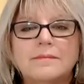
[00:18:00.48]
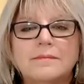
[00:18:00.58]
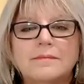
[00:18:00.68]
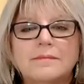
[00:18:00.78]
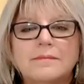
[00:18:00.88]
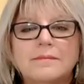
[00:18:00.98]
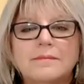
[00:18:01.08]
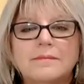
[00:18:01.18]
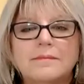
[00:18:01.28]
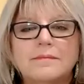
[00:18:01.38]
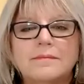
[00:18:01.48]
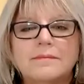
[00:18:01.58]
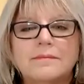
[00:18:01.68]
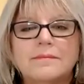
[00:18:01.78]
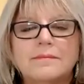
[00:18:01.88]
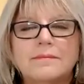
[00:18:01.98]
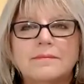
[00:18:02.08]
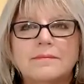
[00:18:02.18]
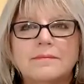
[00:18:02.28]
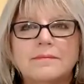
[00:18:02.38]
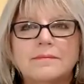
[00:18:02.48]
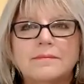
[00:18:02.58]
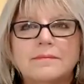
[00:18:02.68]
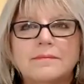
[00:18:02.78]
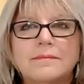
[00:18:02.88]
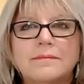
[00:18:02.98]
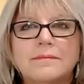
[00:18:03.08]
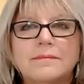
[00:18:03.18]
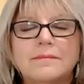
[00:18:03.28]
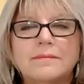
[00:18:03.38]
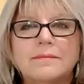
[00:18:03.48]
This person isn't speaking.